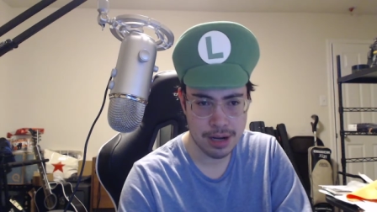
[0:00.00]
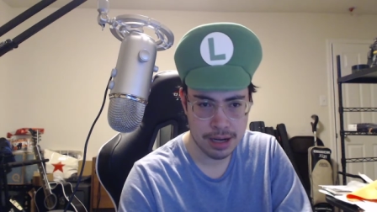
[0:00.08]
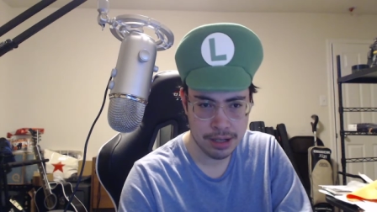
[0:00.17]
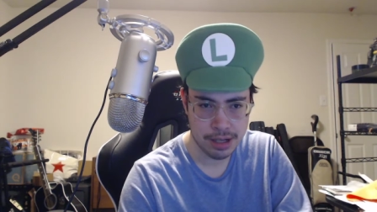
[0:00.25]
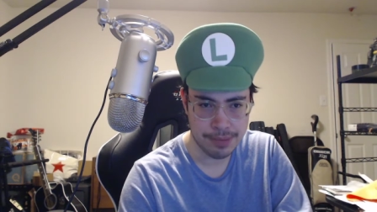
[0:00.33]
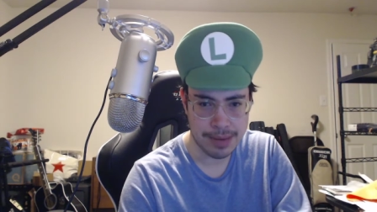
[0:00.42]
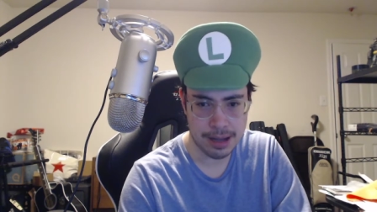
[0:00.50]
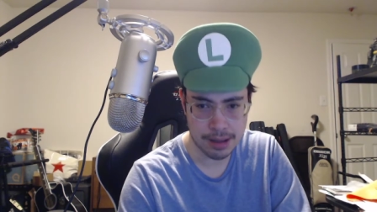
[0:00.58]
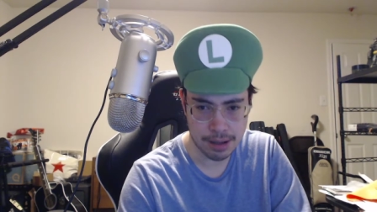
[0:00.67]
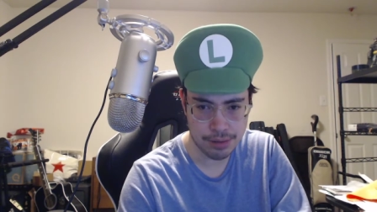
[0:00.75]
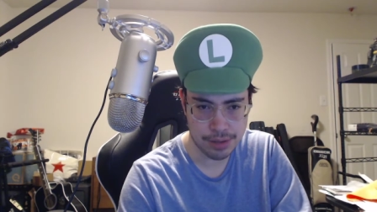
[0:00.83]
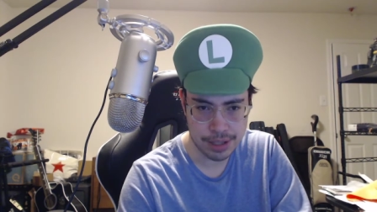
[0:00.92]
to make
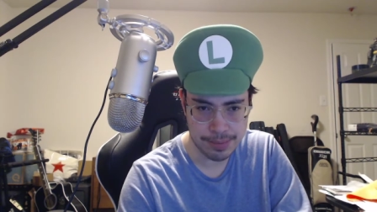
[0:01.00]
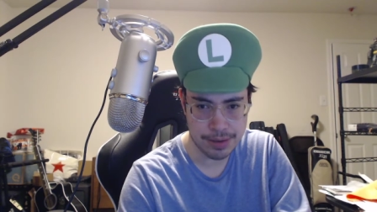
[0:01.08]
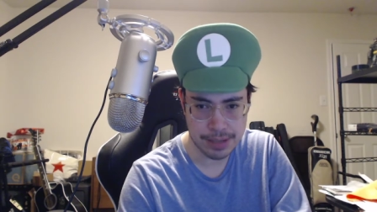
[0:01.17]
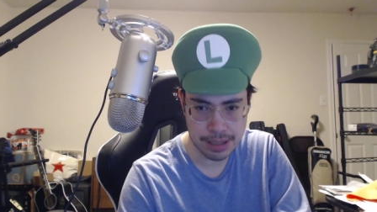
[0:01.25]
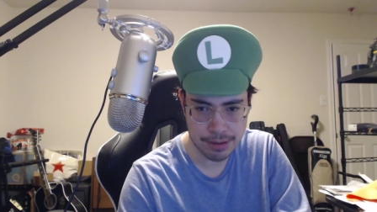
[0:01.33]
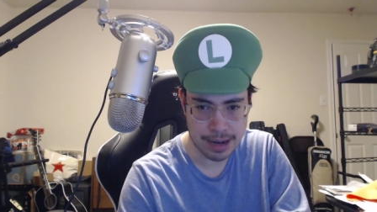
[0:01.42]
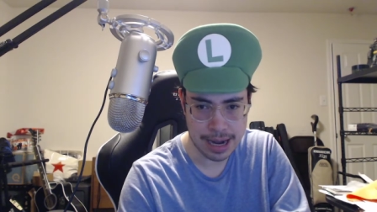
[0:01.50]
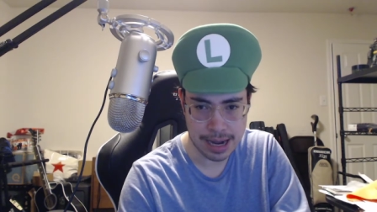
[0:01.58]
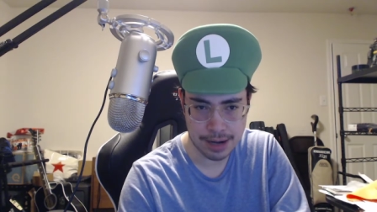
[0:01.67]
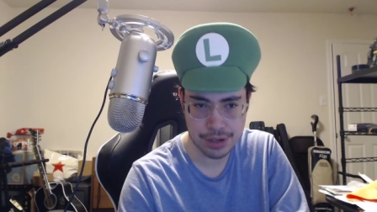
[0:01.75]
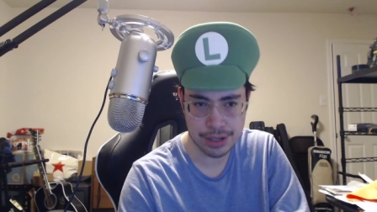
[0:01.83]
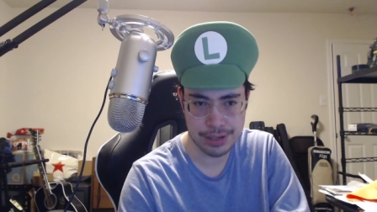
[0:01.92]
those music
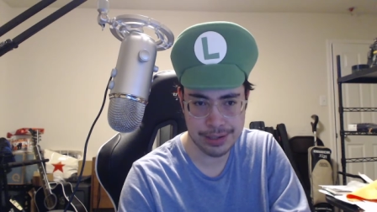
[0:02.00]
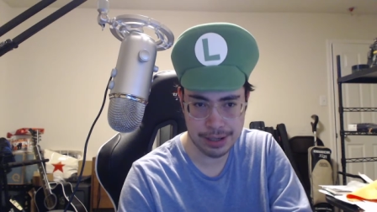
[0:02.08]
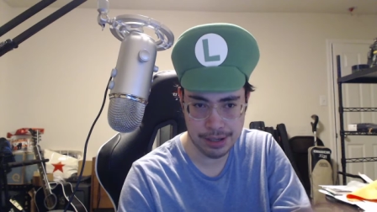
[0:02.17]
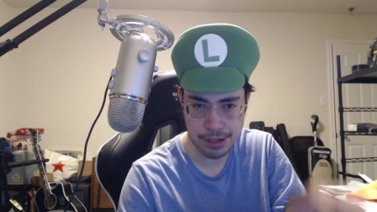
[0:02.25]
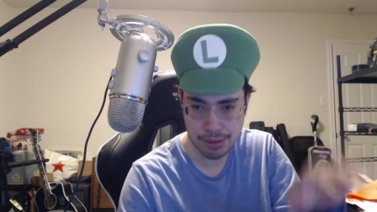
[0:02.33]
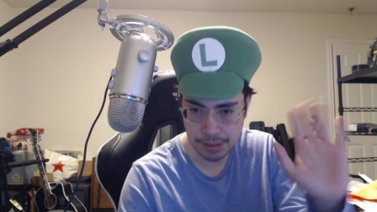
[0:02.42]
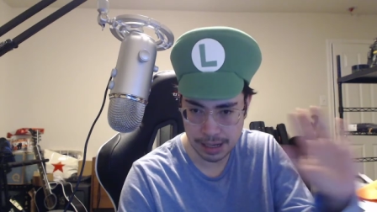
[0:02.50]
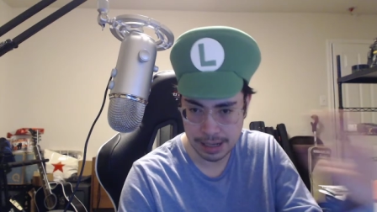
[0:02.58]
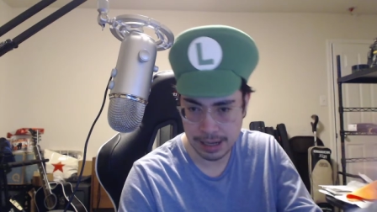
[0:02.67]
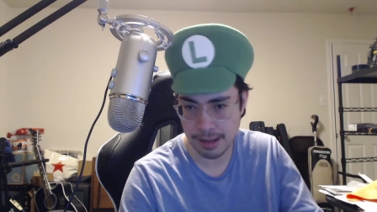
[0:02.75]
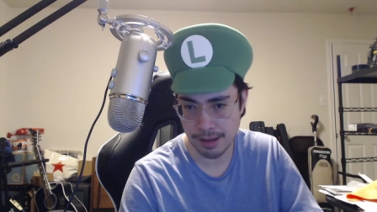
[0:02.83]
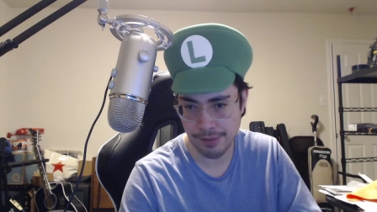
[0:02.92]
reactions and do
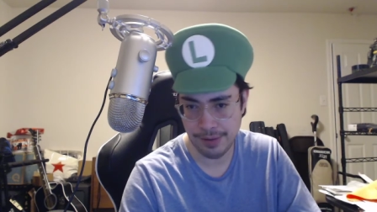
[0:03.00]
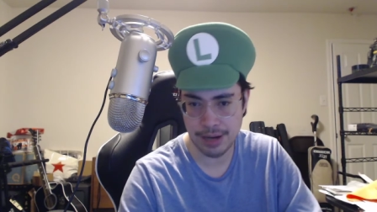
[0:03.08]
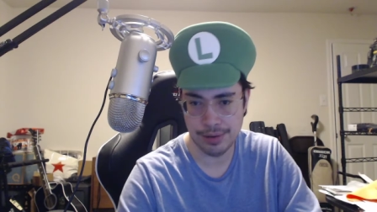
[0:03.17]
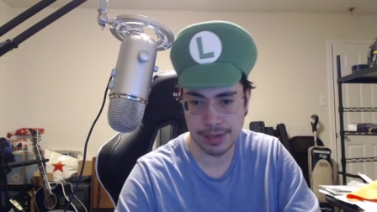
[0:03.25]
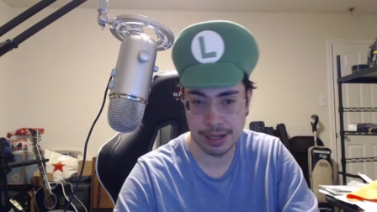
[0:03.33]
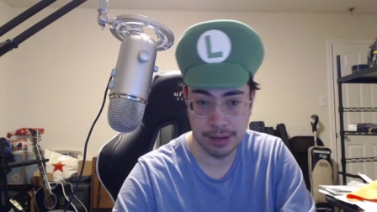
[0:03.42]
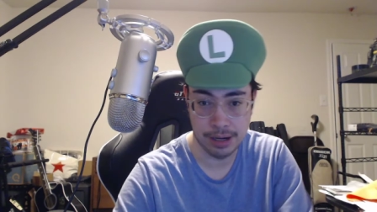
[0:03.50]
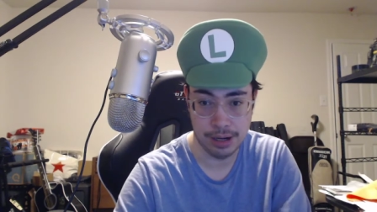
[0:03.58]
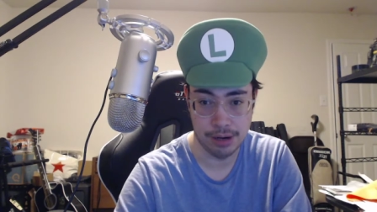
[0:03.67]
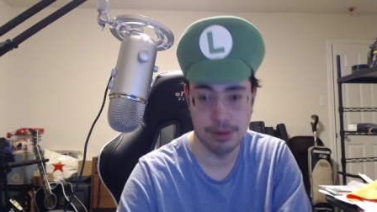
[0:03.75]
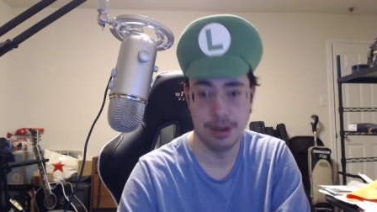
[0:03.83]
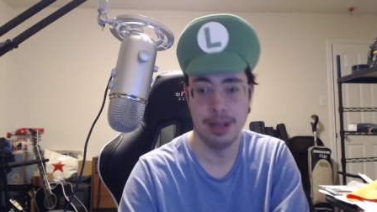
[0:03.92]
any other videos I want to
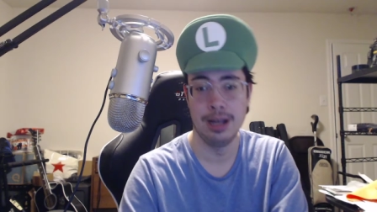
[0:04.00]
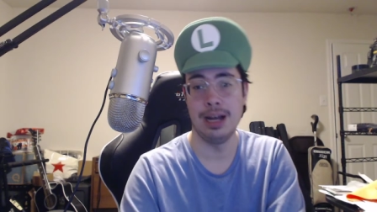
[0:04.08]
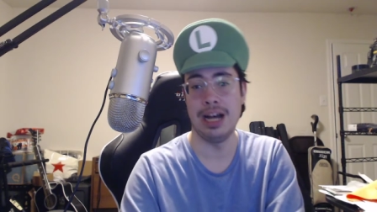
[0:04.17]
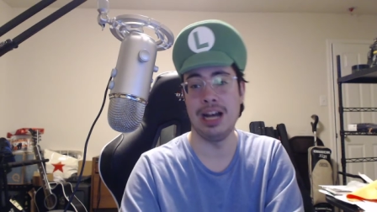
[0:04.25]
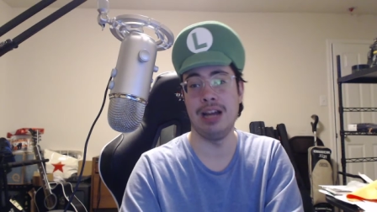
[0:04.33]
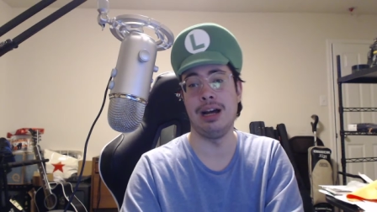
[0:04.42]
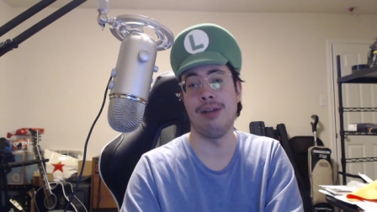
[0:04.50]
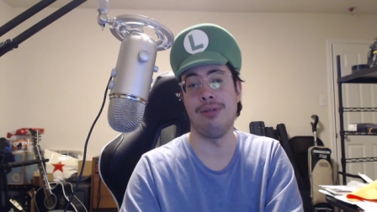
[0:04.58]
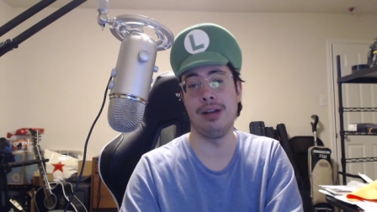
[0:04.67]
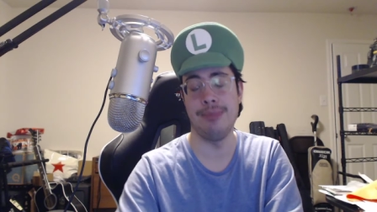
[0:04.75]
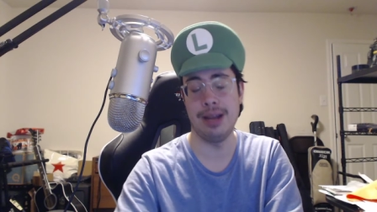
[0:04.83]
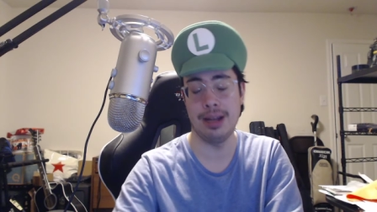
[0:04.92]
do. I, I want
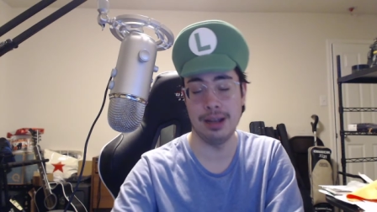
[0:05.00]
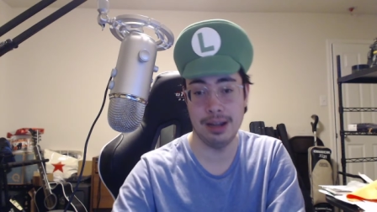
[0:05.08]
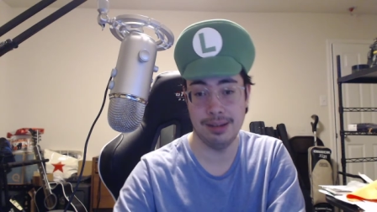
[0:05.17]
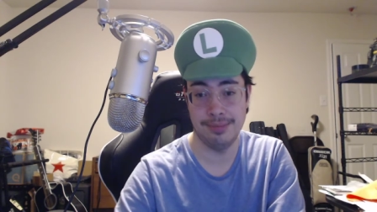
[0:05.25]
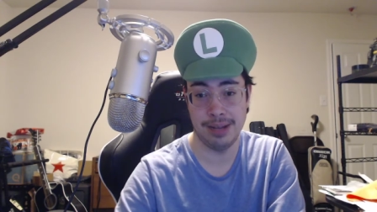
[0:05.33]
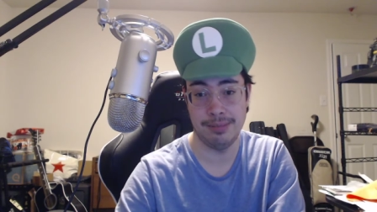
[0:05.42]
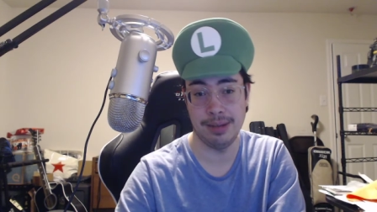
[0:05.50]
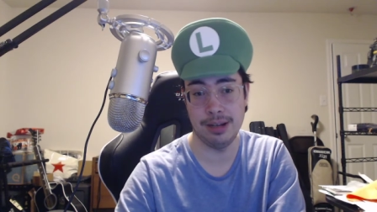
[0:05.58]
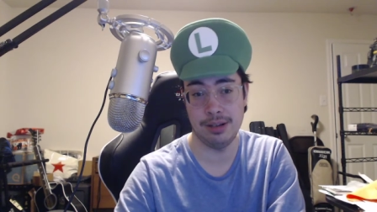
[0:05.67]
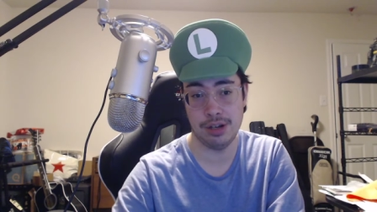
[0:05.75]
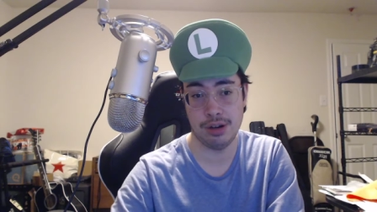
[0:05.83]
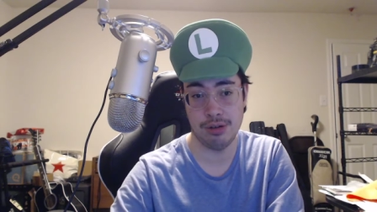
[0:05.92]
to make a commitment
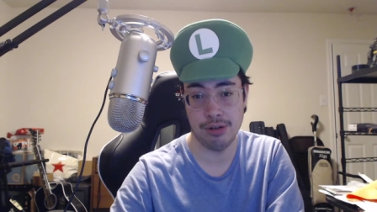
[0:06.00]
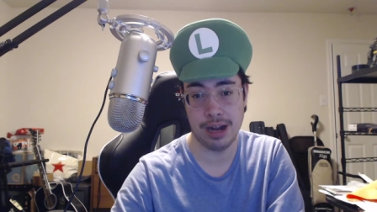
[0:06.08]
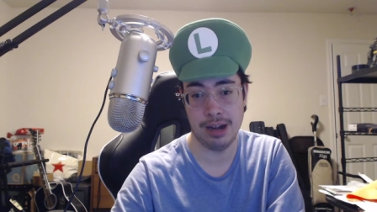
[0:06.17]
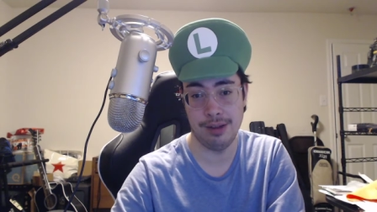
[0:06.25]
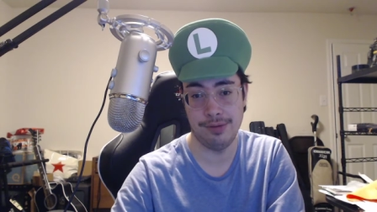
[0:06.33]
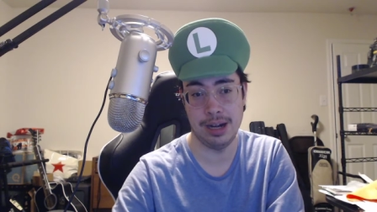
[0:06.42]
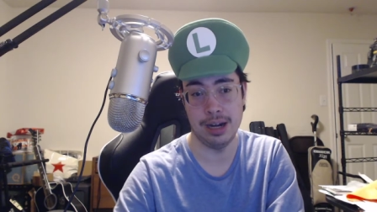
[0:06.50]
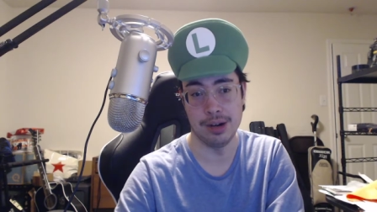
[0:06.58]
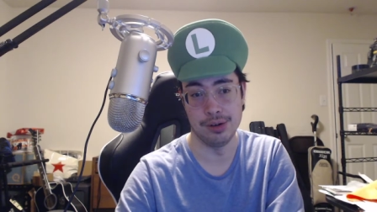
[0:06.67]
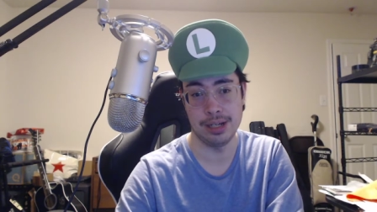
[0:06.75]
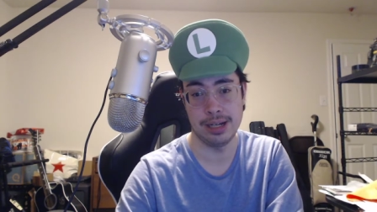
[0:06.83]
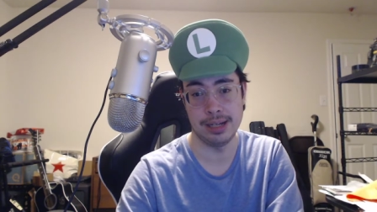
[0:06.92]
to creating
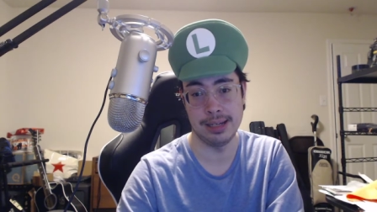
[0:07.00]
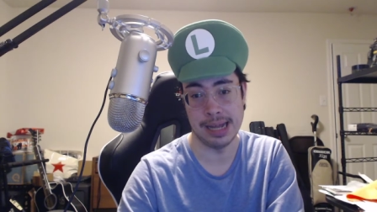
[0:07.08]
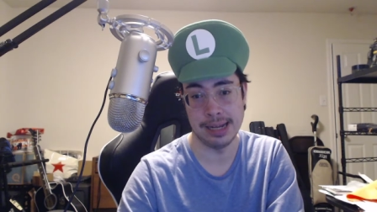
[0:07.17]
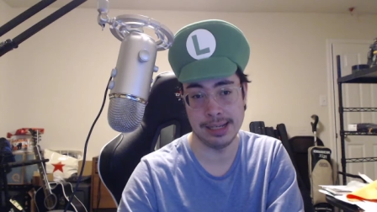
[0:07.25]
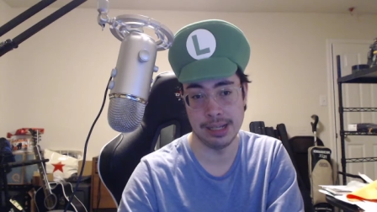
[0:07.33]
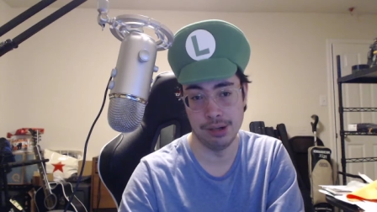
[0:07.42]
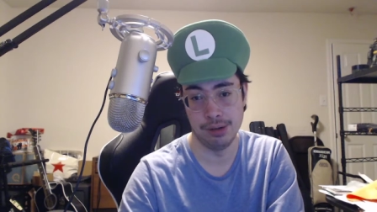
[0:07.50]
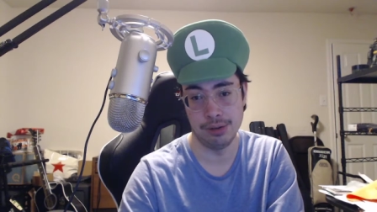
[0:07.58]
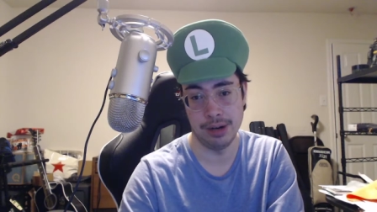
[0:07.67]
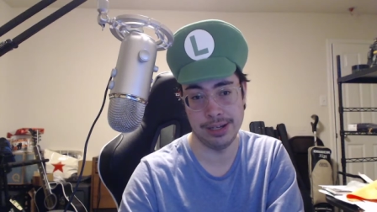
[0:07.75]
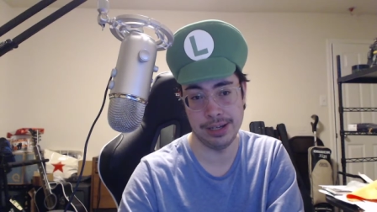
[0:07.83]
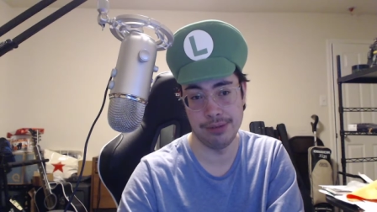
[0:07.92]
videos because that's the whole
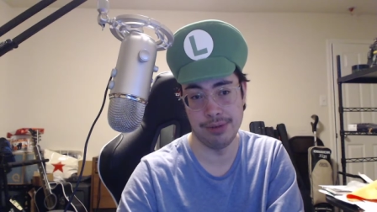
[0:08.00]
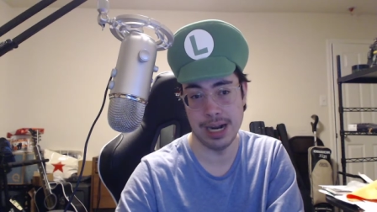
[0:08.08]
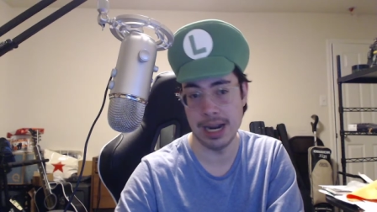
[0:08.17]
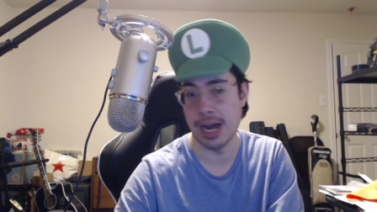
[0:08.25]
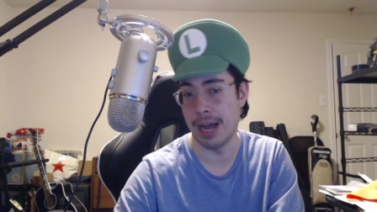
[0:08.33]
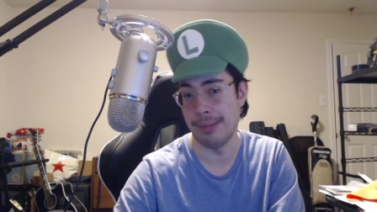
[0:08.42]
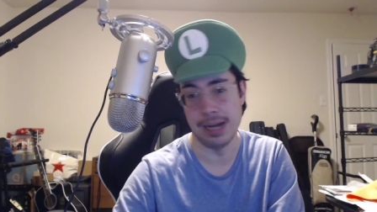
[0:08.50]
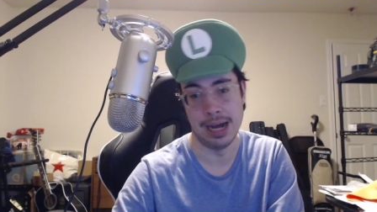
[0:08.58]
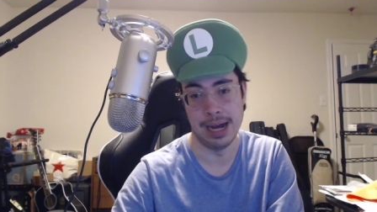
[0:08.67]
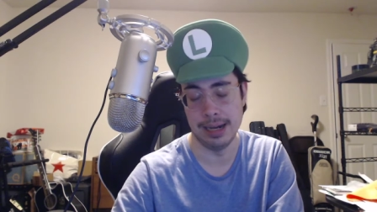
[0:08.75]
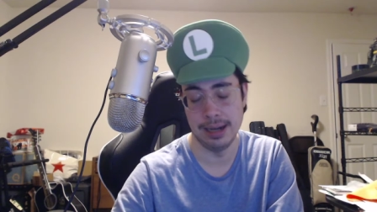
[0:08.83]
reason why I'm not